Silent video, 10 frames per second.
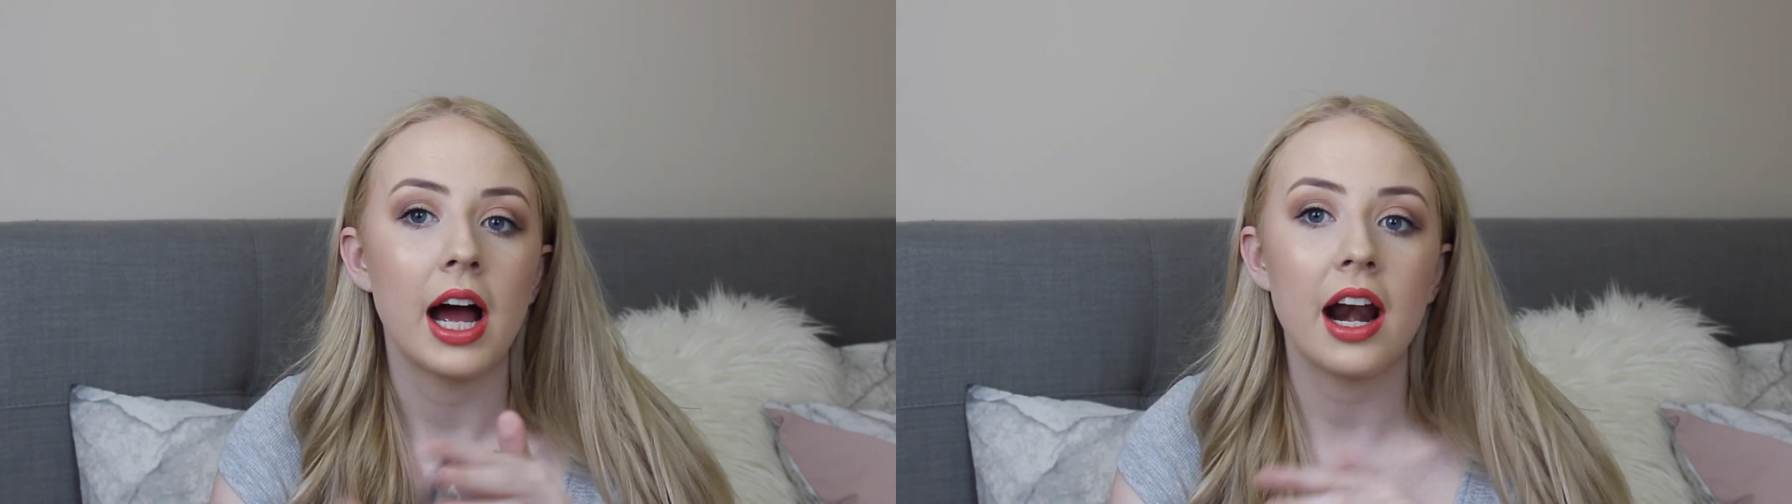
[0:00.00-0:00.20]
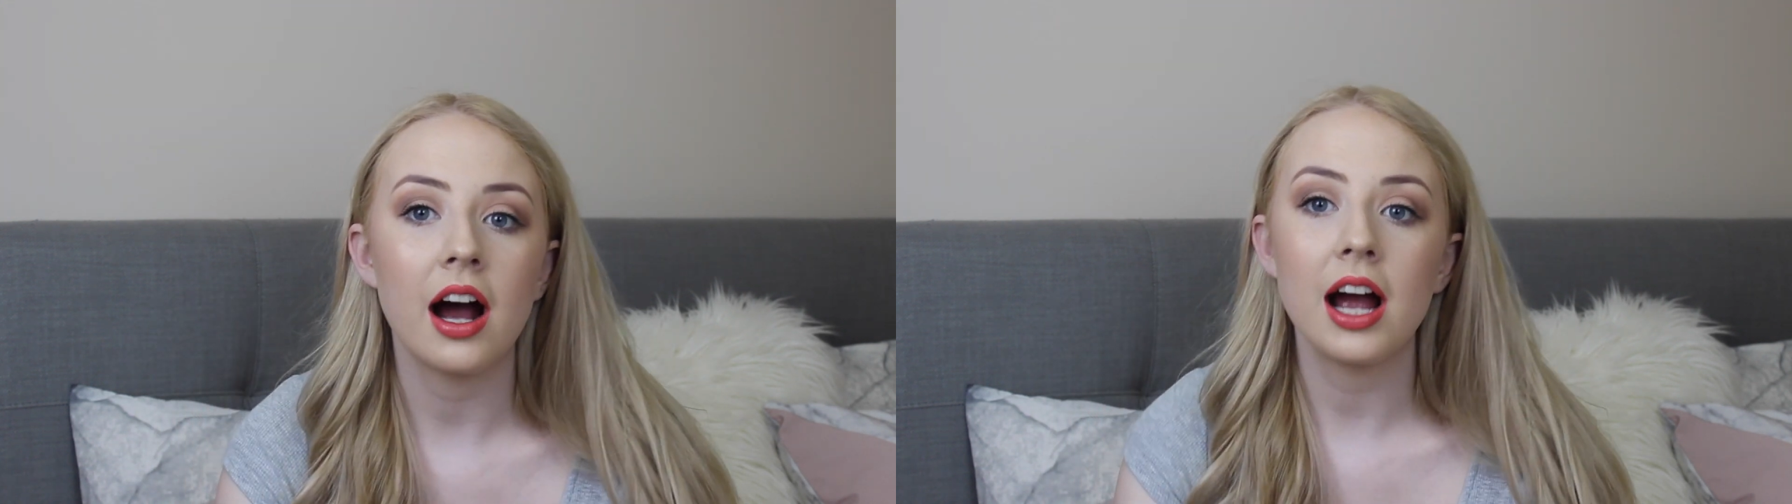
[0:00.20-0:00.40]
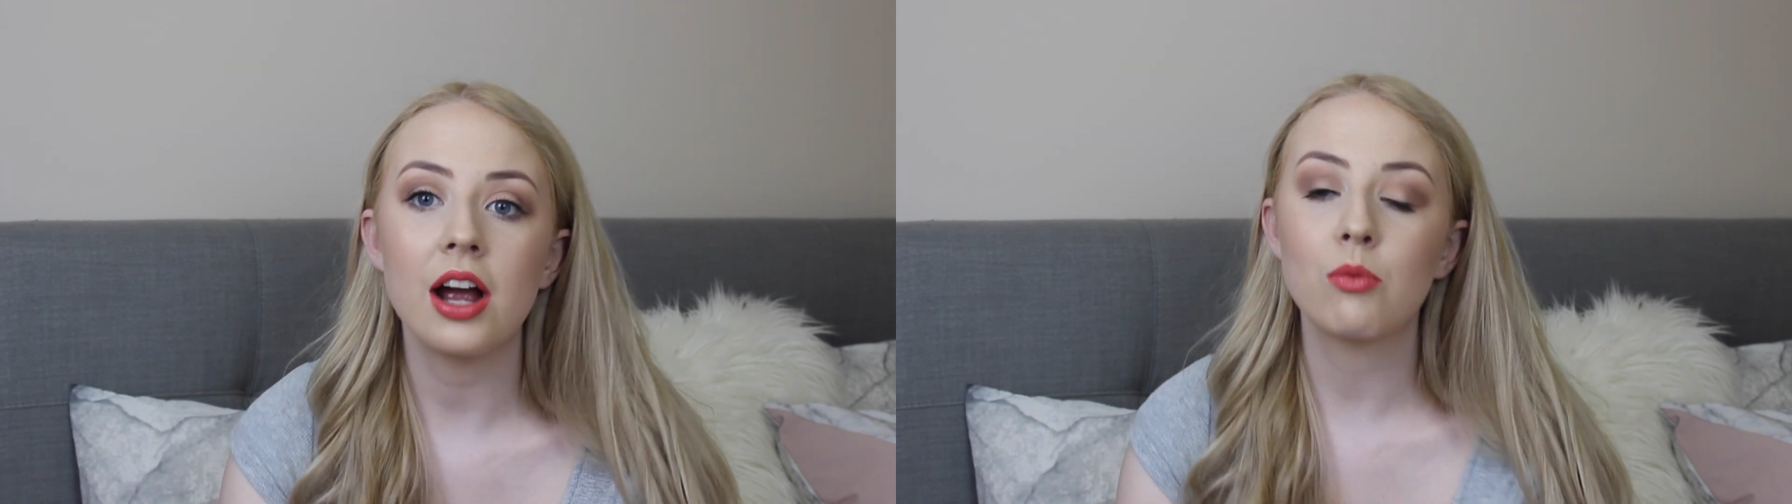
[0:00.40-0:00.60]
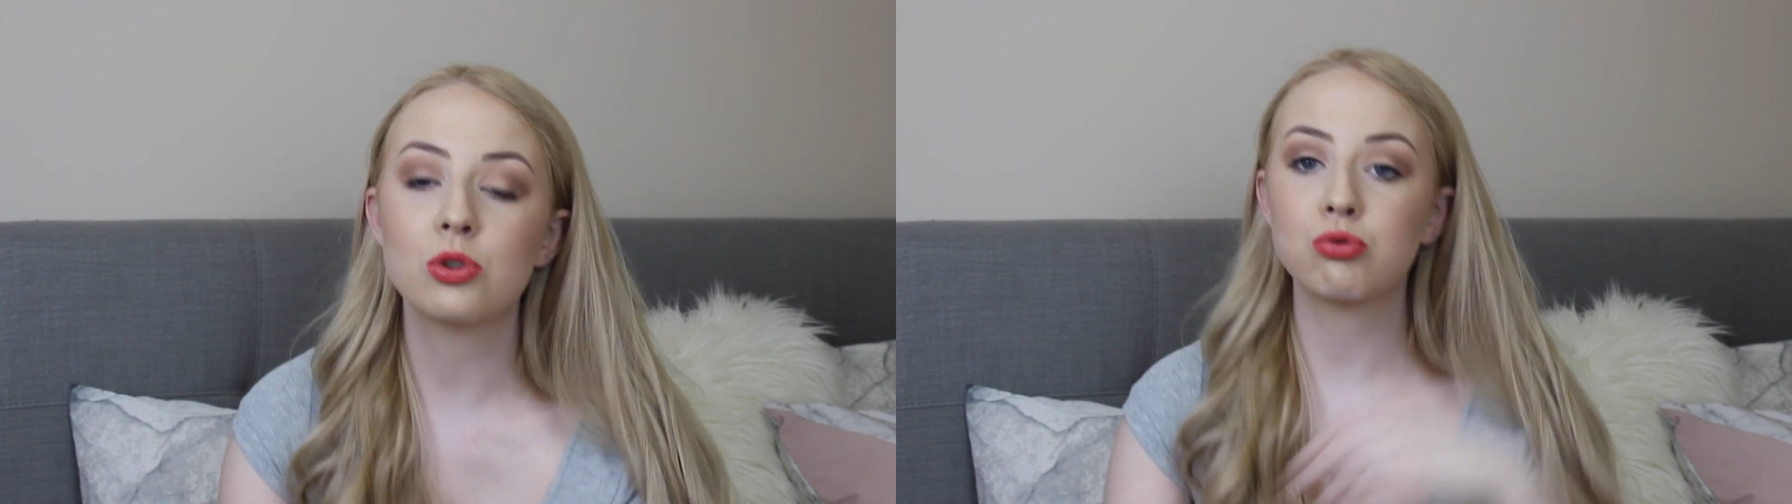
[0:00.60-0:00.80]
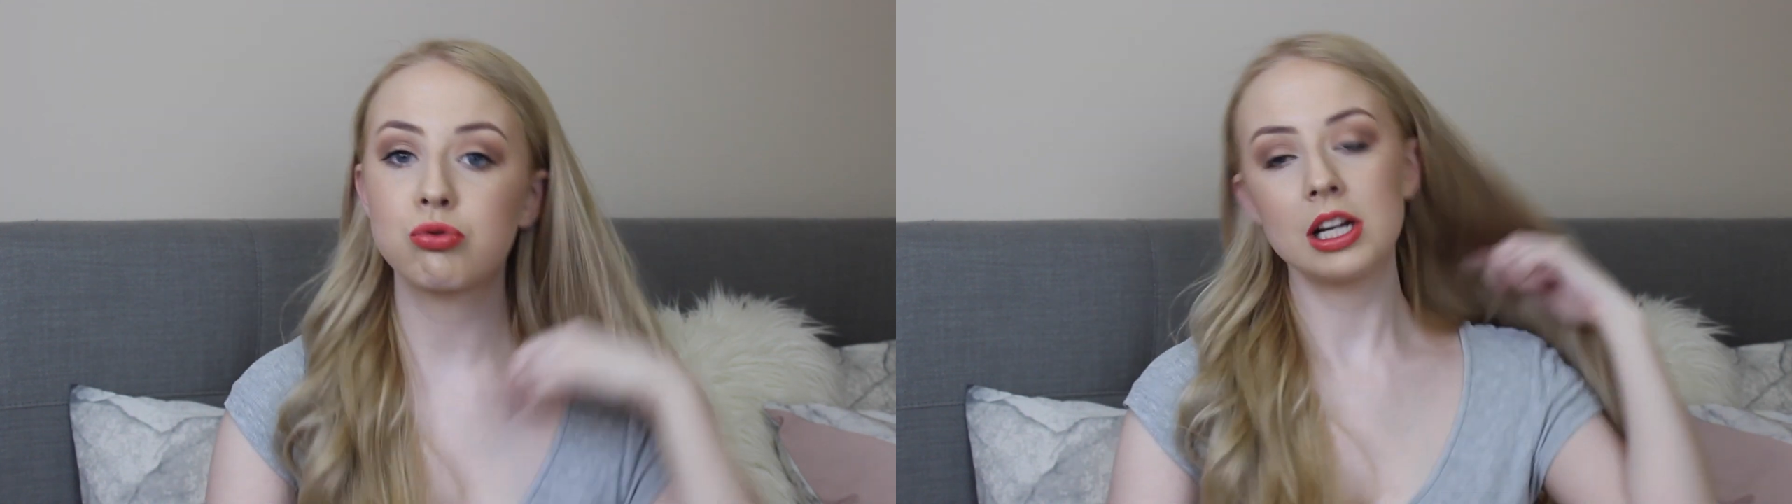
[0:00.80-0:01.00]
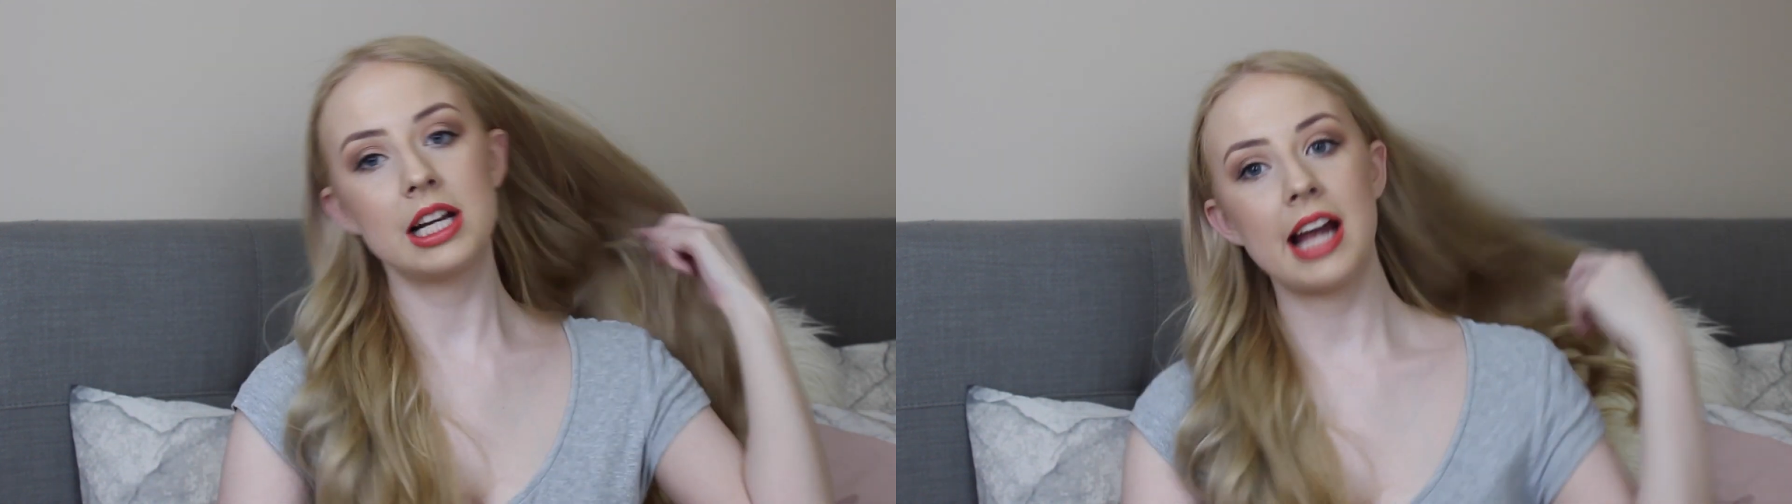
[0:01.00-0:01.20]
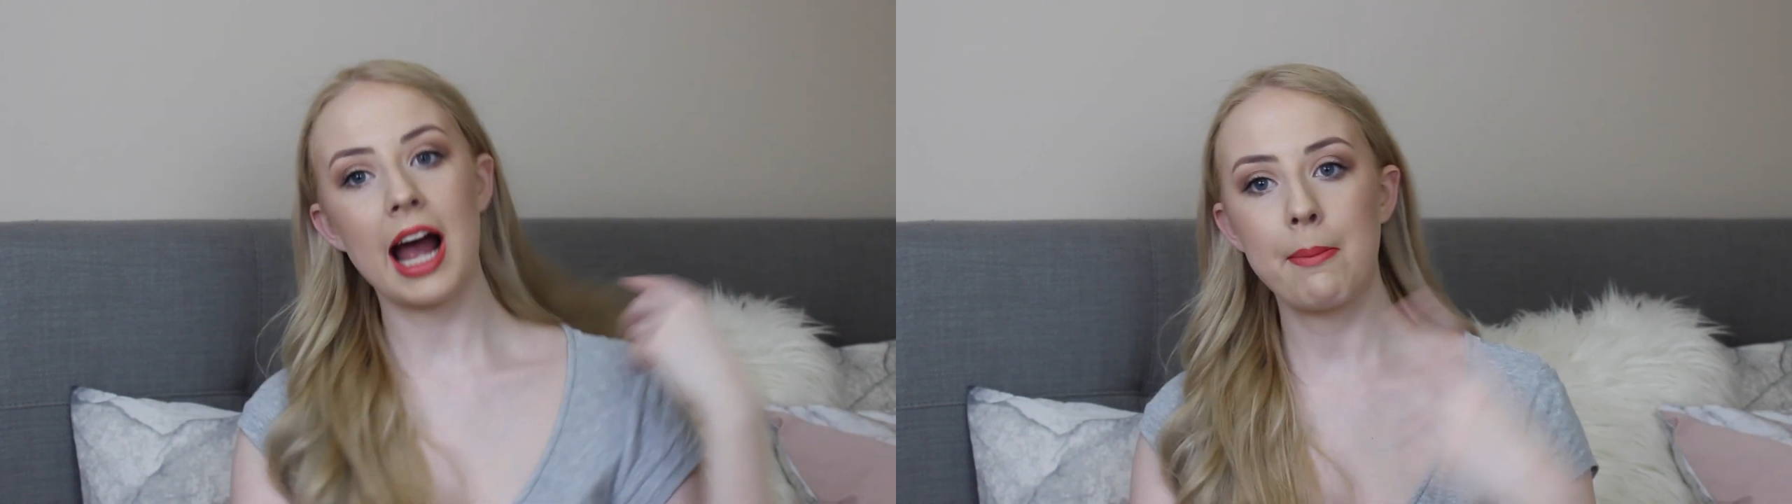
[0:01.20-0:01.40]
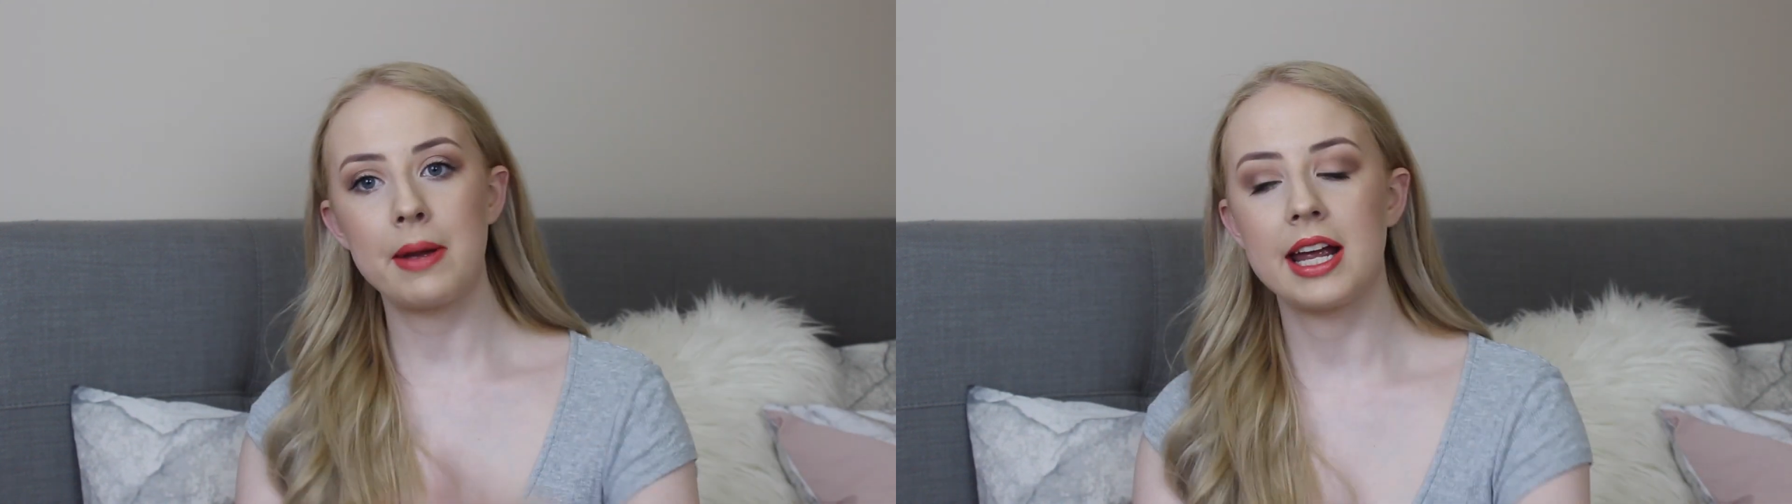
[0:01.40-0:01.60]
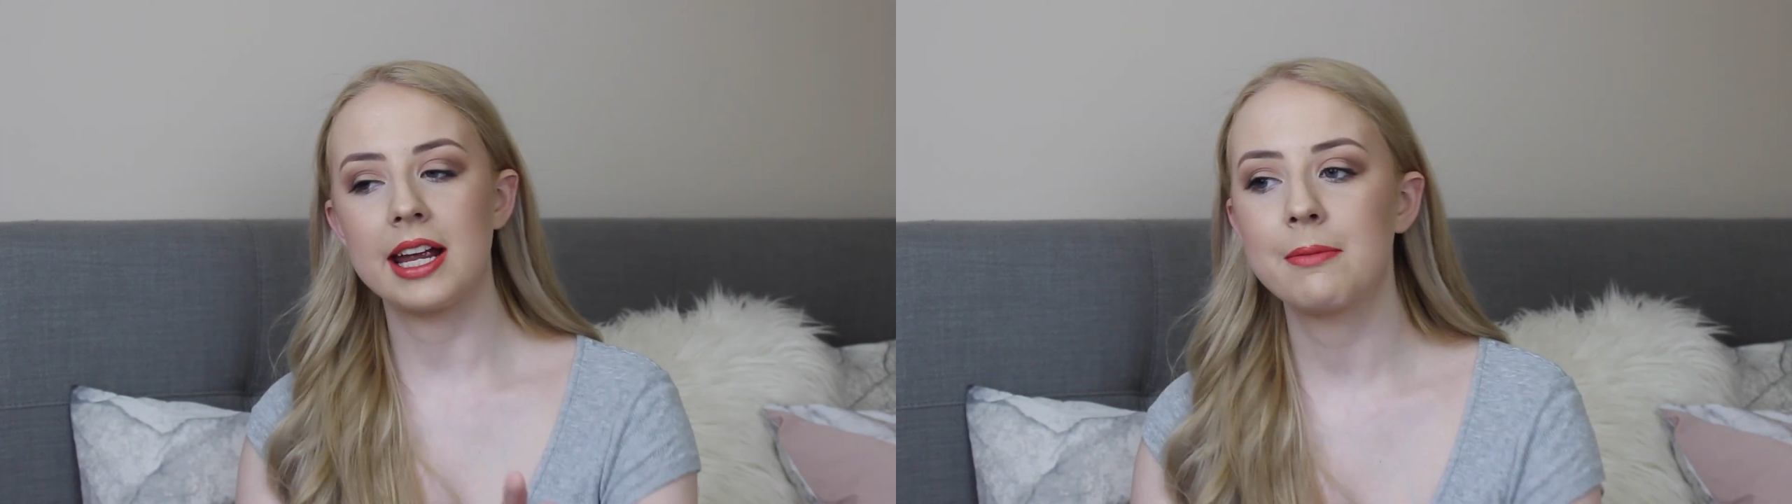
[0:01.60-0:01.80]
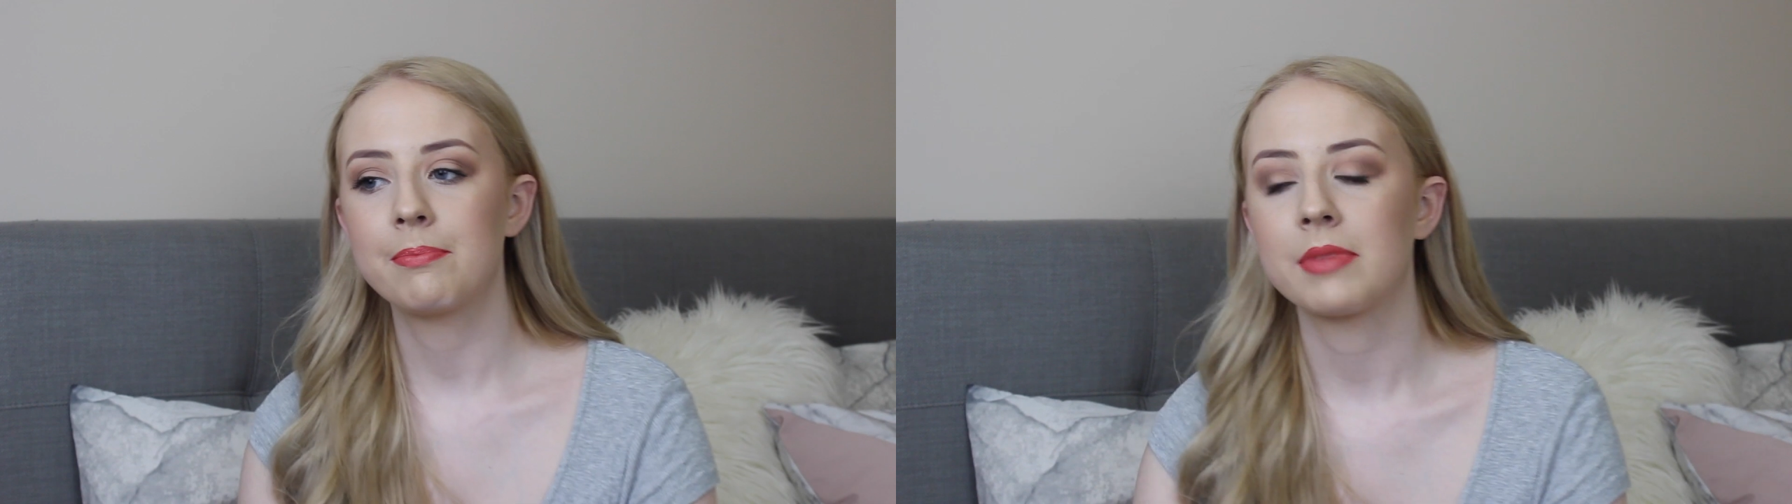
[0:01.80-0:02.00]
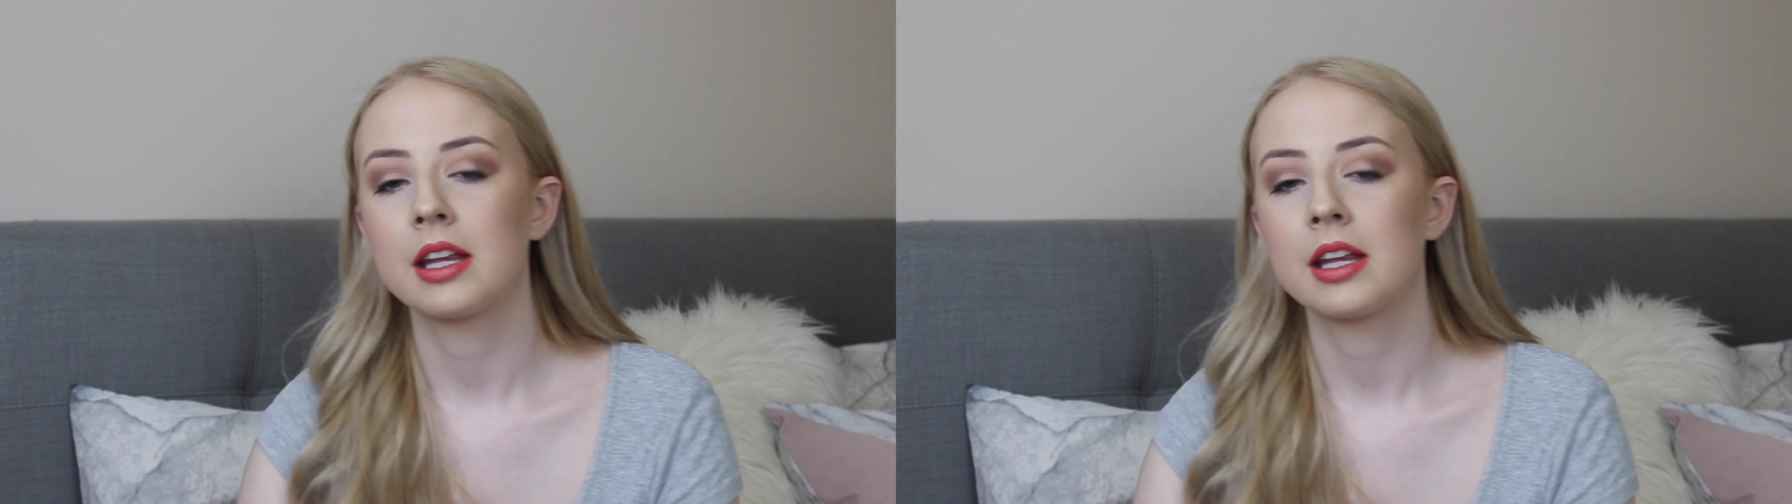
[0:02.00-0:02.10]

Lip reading: And I was really happy